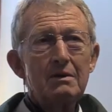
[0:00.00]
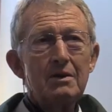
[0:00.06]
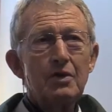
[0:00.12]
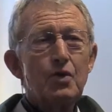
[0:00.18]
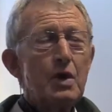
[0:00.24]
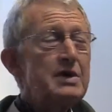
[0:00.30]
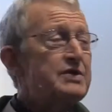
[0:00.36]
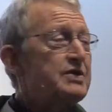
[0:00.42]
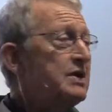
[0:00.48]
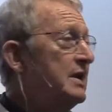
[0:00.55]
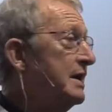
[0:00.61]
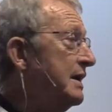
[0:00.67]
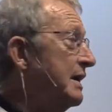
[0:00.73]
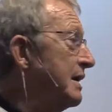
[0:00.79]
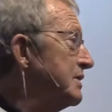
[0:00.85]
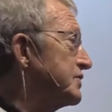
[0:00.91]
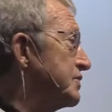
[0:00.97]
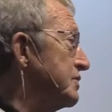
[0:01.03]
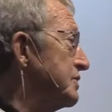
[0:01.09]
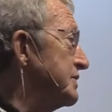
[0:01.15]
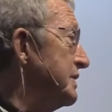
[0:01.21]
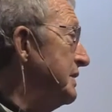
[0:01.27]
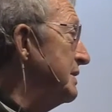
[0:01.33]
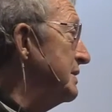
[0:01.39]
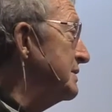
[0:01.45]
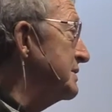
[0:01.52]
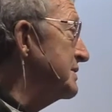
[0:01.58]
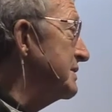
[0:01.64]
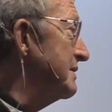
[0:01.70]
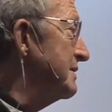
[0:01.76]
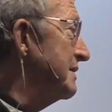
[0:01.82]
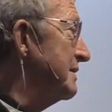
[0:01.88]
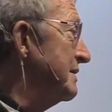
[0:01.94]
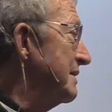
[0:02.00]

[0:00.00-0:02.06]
The question he answers is,